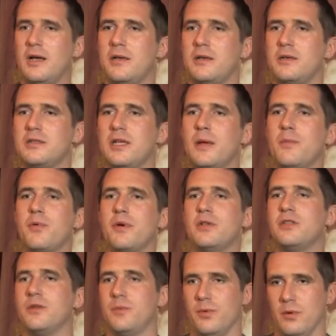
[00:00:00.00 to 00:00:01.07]
the same the
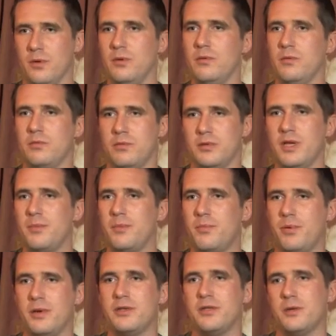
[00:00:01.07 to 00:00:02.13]
principle. Same
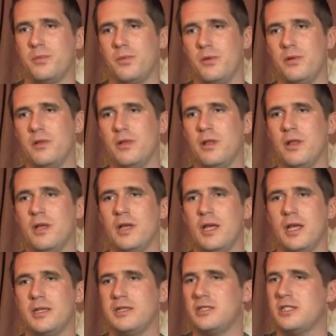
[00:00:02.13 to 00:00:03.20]
principle.
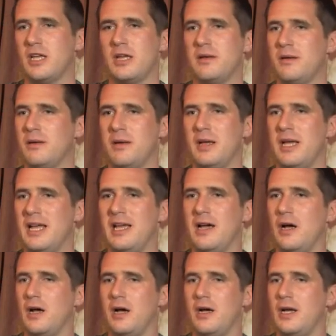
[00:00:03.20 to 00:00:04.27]
It's the same
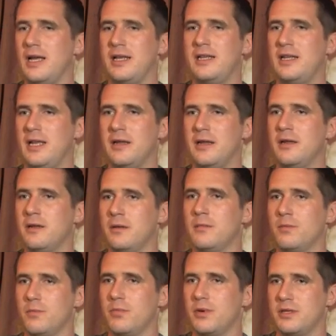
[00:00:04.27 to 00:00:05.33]
uh, Indian
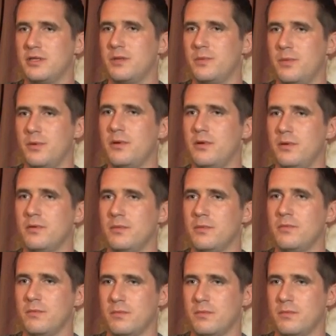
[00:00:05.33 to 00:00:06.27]
principle.